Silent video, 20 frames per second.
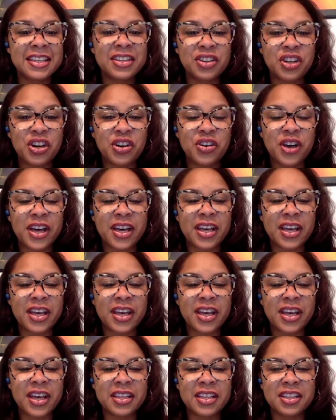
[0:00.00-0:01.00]
You know,
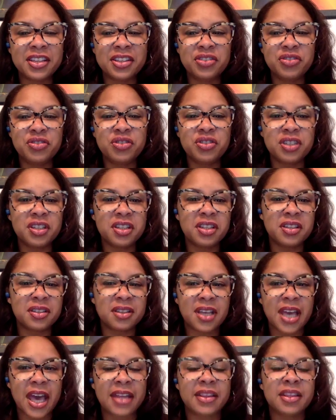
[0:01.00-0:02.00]

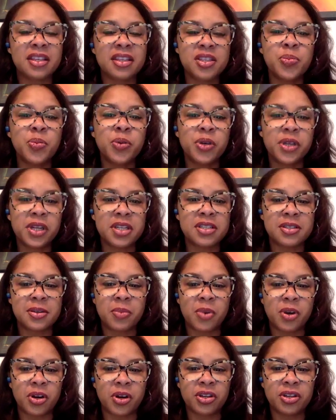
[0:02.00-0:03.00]
at this point
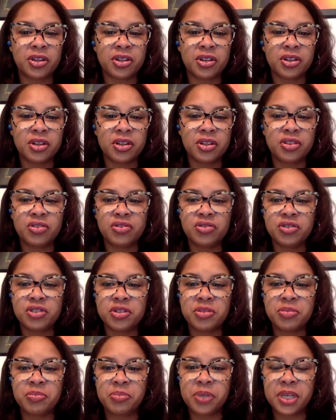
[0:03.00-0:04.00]
as a marketer, you
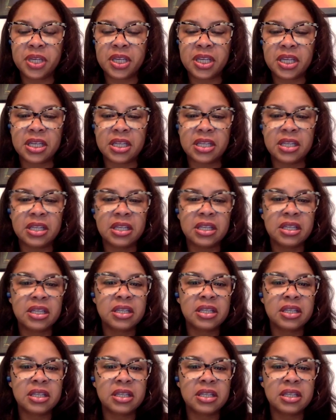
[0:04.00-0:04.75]
should be,